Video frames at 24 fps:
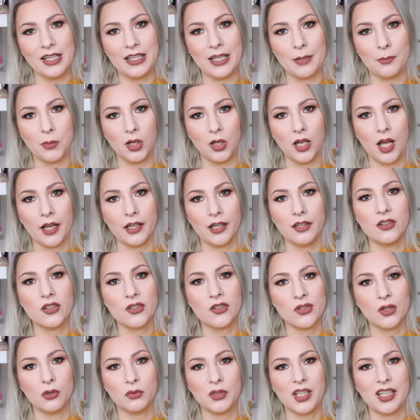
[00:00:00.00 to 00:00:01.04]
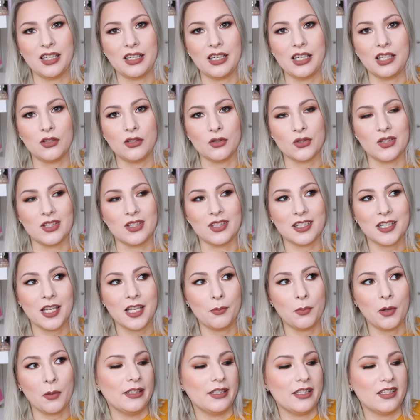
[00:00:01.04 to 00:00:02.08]
lip liner, so then it doesn't
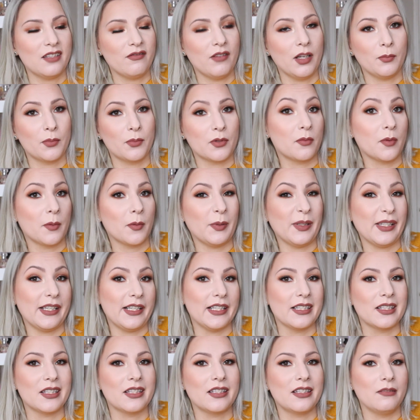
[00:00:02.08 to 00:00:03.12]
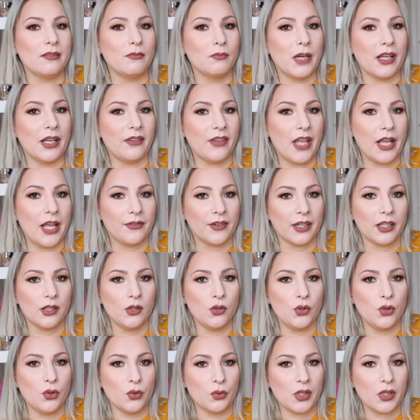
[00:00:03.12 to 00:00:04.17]
skip. This one probably is my favorite
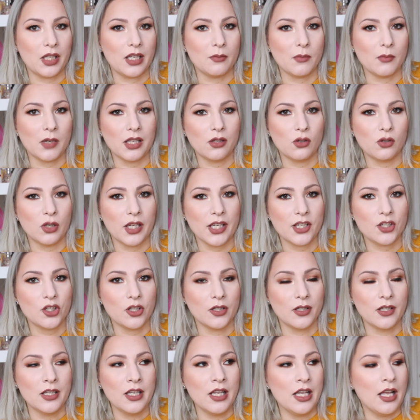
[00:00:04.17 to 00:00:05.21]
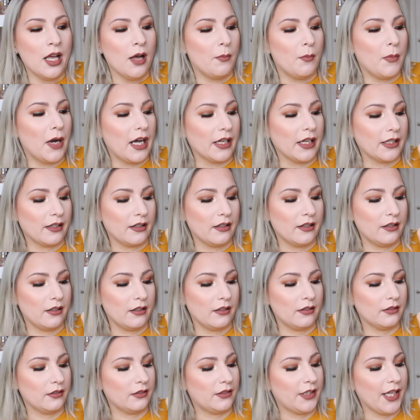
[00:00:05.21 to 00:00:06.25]
nude in my collection. But
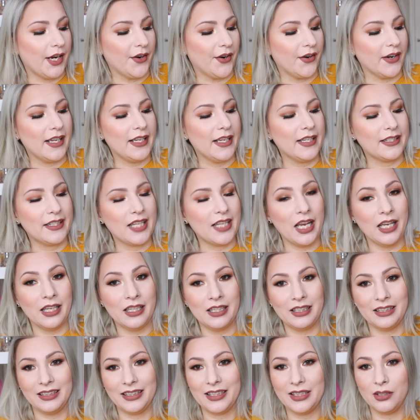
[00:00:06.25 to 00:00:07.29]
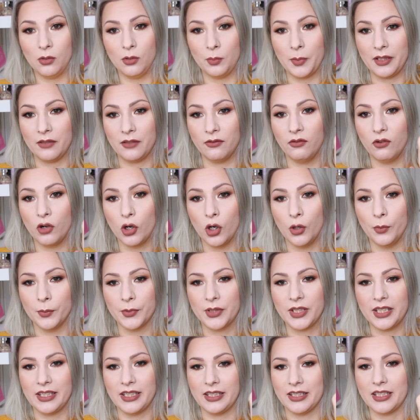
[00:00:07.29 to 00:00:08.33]
there is little bit
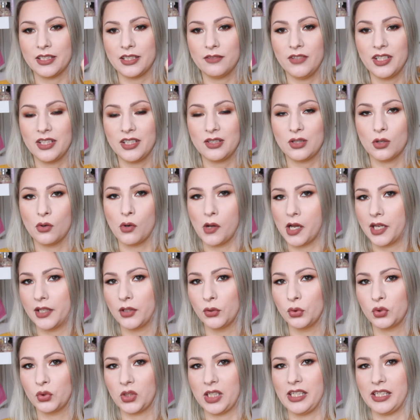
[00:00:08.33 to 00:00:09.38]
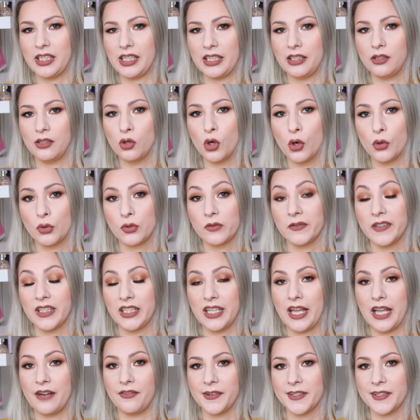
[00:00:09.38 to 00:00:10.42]
warmth in this one, so I don't think it goes
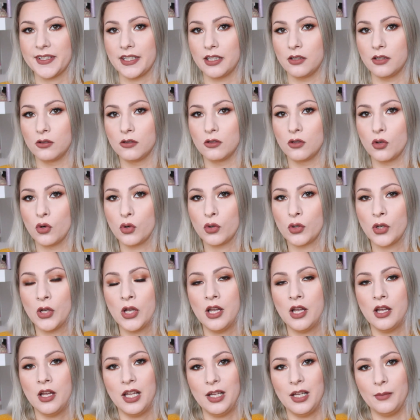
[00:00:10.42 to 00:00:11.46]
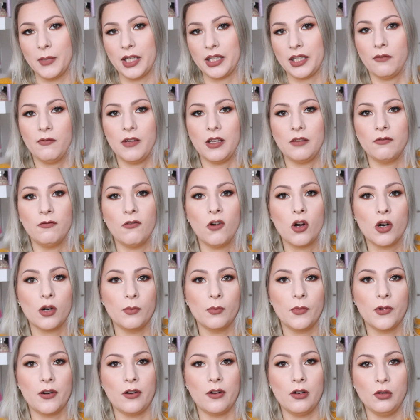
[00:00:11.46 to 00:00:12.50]
with every single look. But with
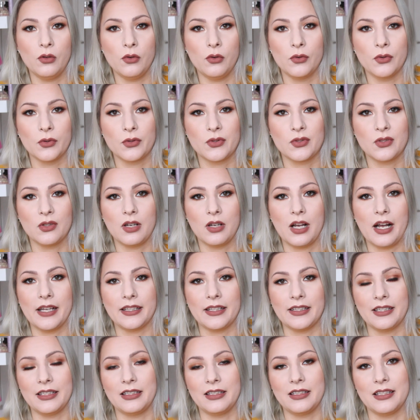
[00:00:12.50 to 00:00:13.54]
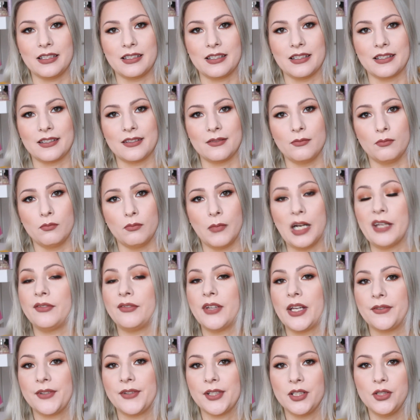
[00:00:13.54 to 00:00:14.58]
warmer looks, I think this is my
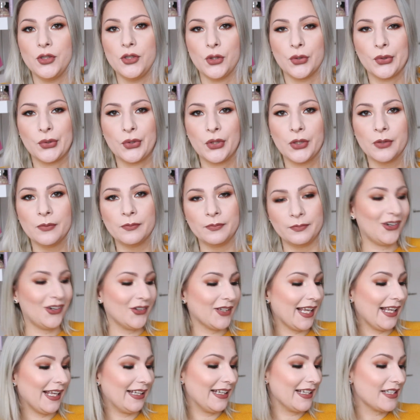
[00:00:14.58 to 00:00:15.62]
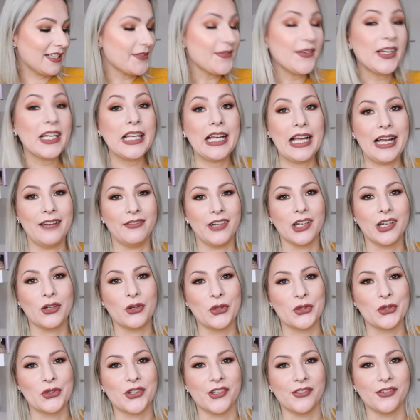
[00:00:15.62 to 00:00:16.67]
favorite nude. Okay, next we have a
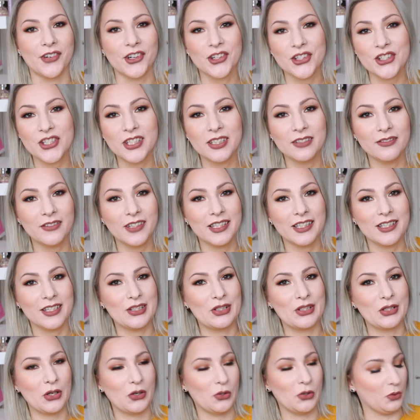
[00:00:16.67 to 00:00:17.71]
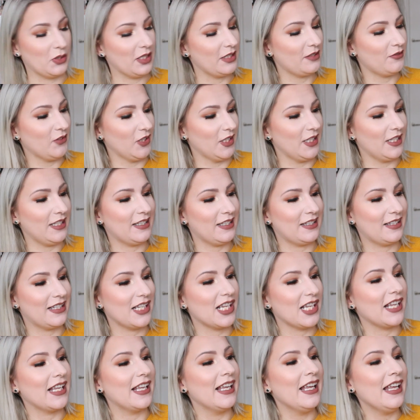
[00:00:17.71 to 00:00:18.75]
controversial one. So this one is
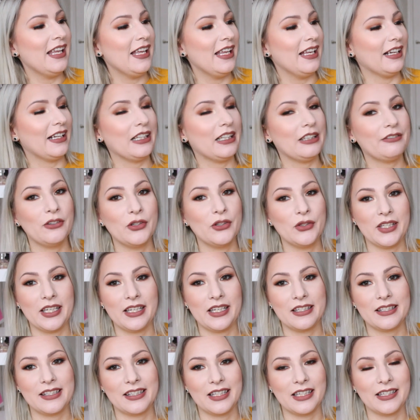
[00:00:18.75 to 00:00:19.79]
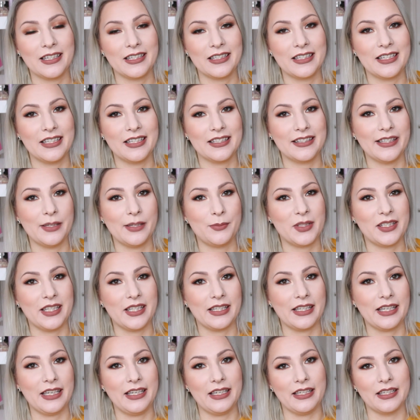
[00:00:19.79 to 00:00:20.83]
the Kat Von D Studded Kiss
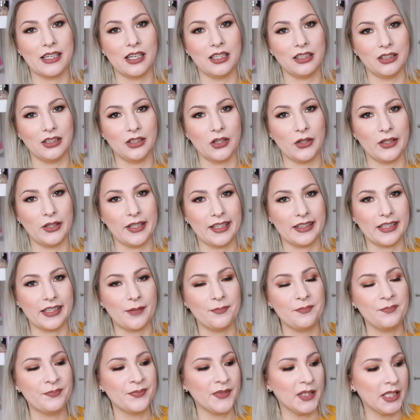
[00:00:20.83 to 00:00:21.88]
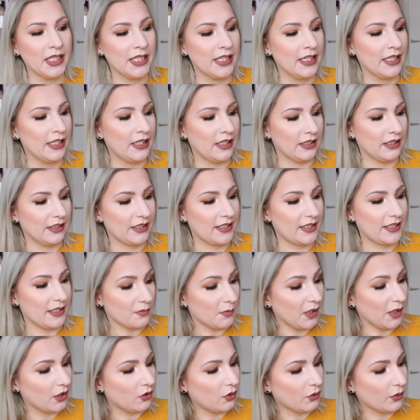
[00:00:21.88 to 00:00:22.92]
Lipstick in Lolita. This
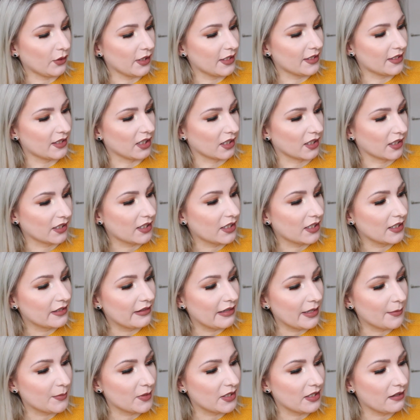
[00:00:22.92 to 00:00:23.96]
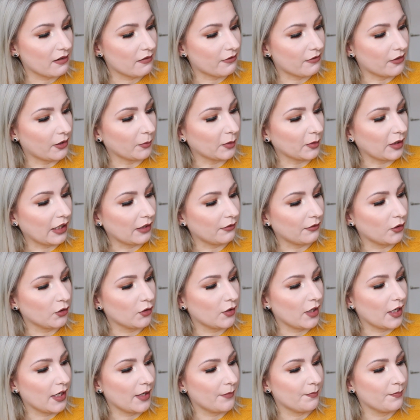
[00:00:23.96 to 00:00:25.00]
is my only studded kiss lipstick from Kat
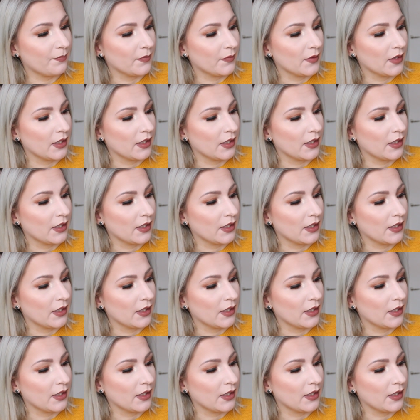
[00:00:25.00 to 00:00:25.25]
Von D.